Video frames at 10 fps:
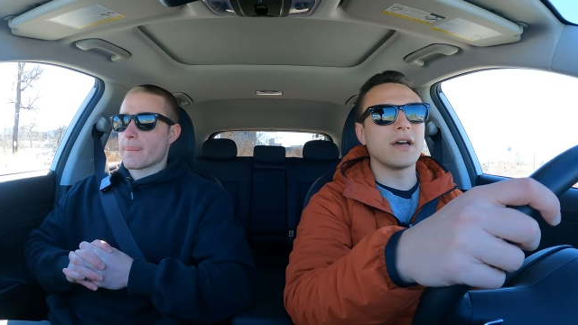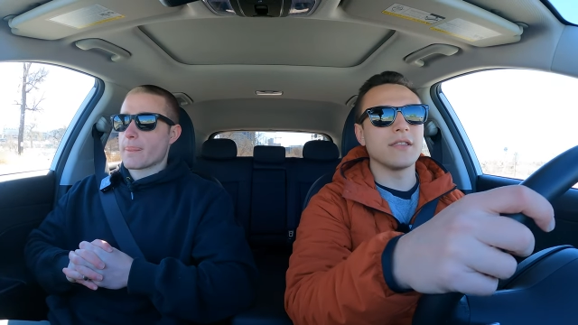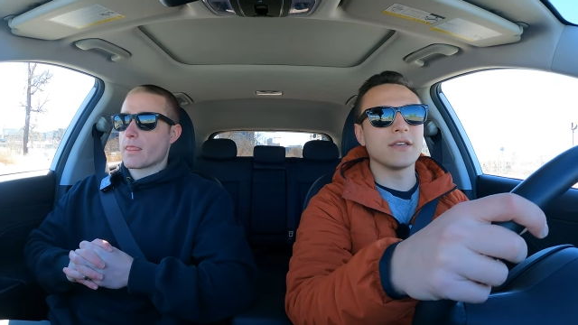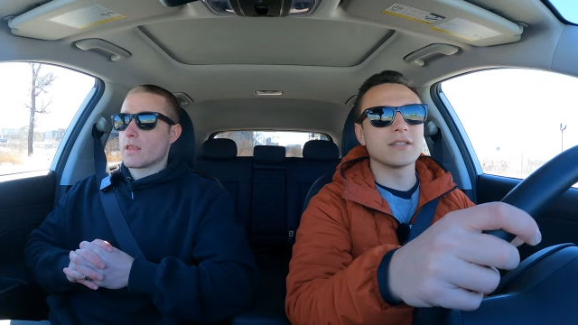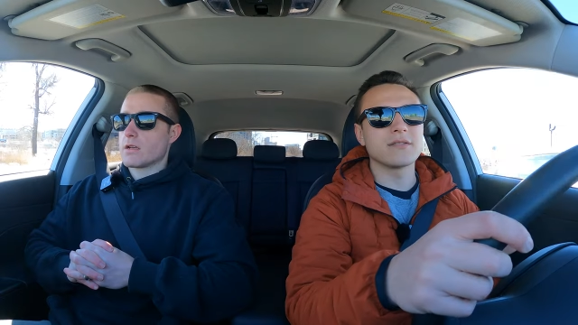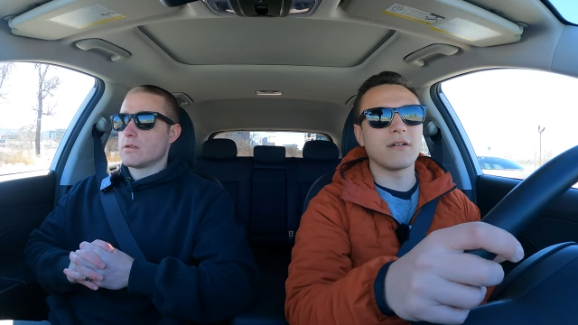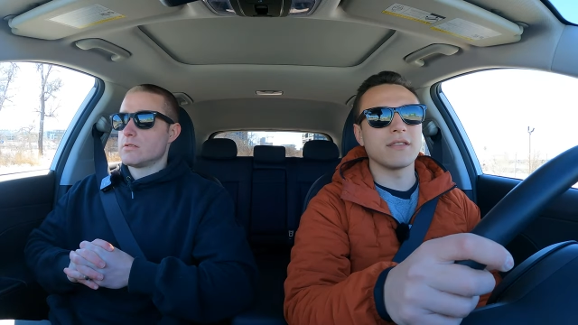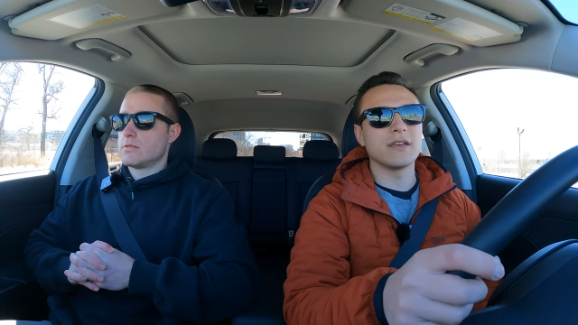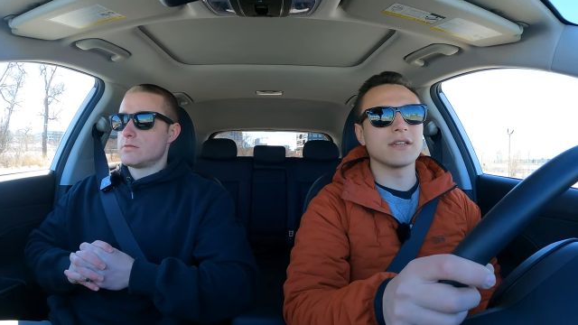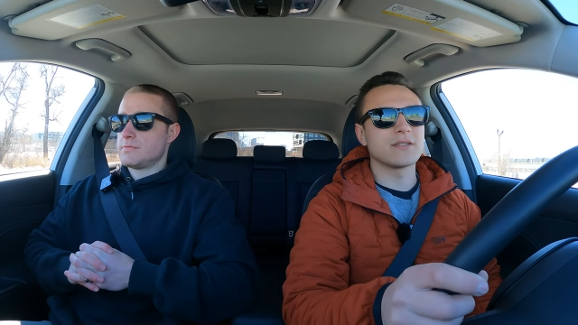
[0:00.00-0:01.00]
Speaker 1: I think it's I
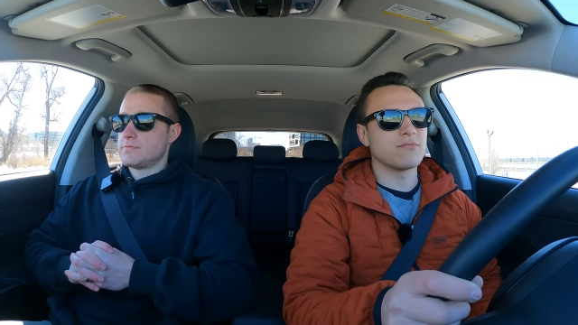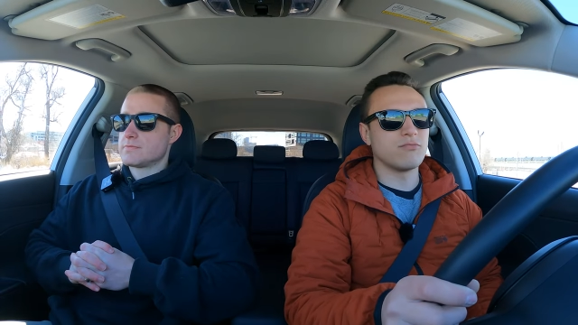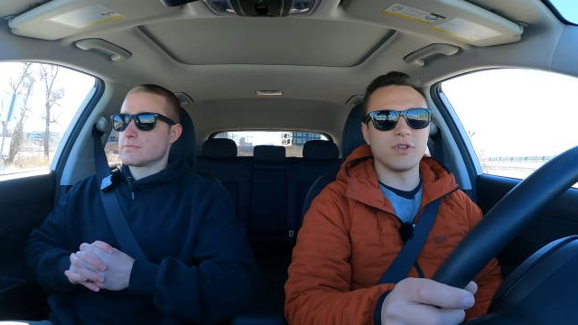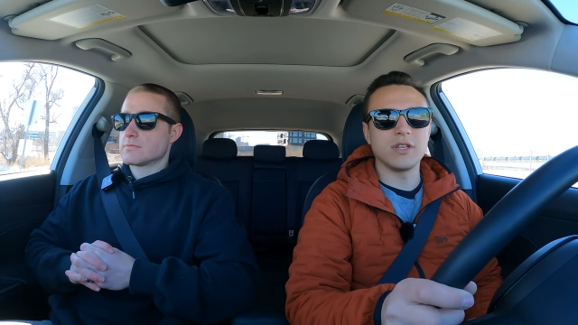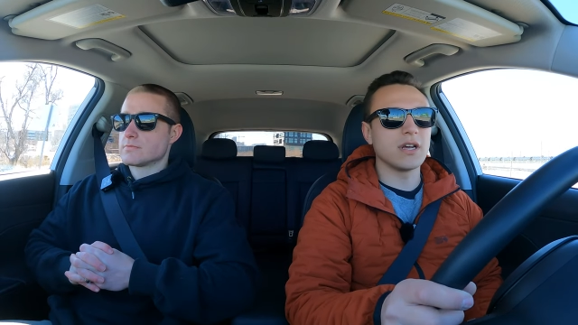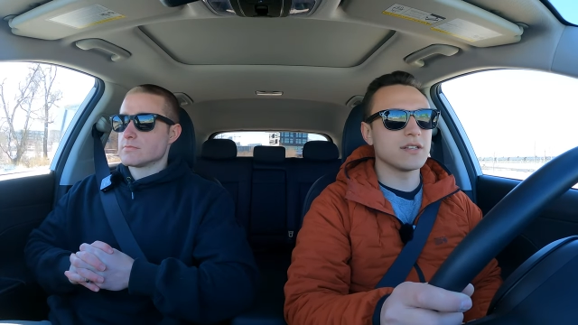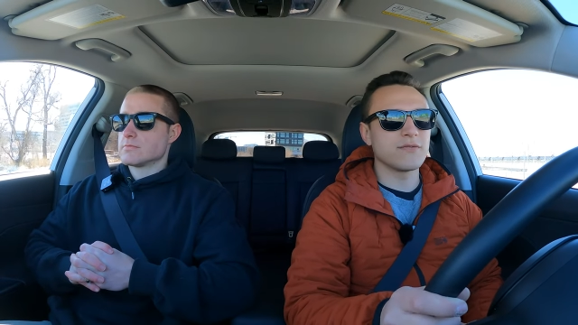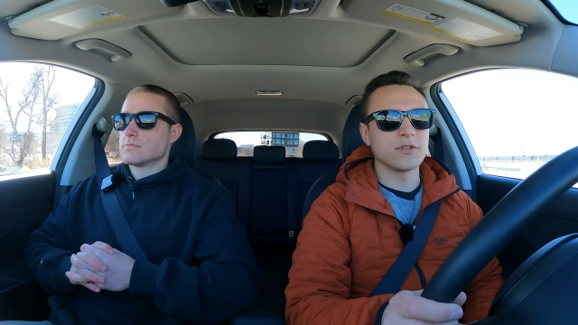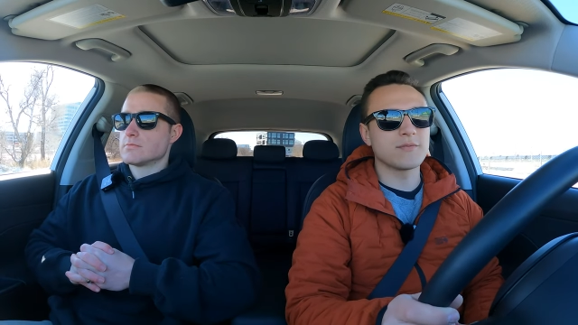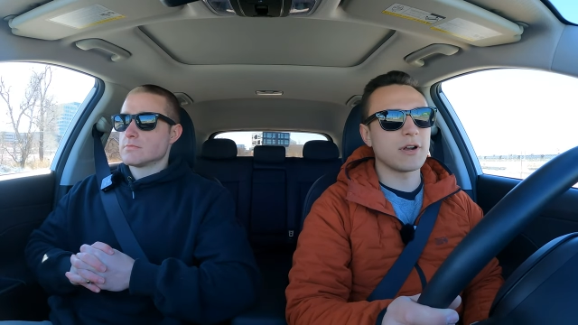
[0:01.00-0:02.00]
think it's really nice
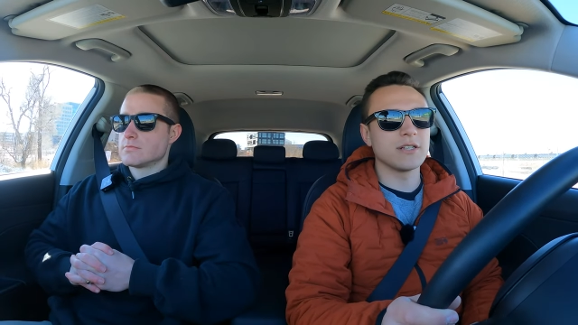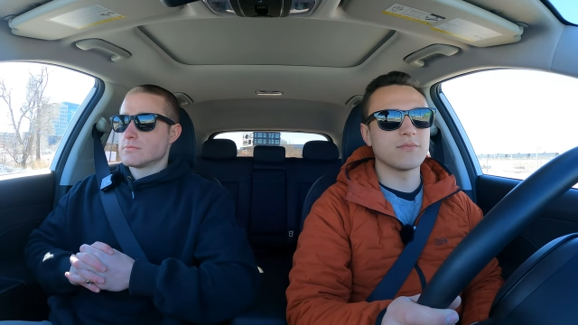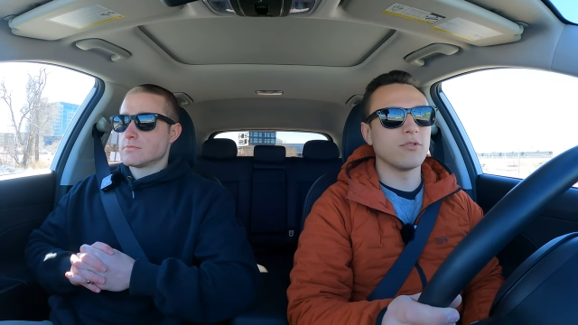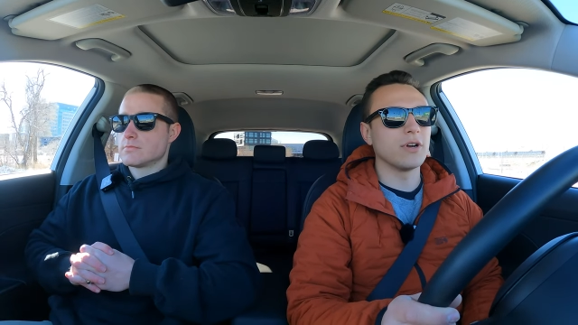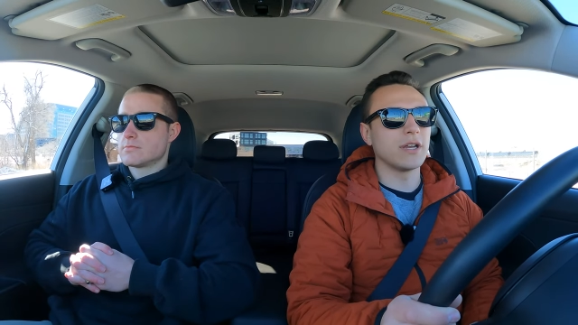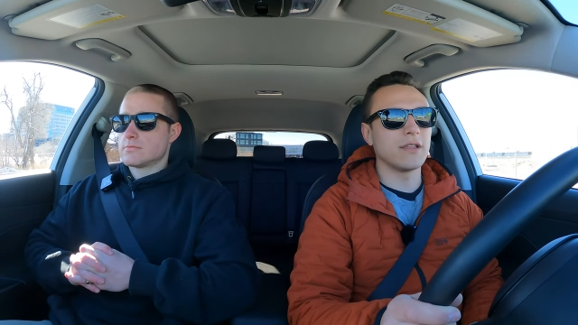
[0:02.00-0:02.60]
for its price point.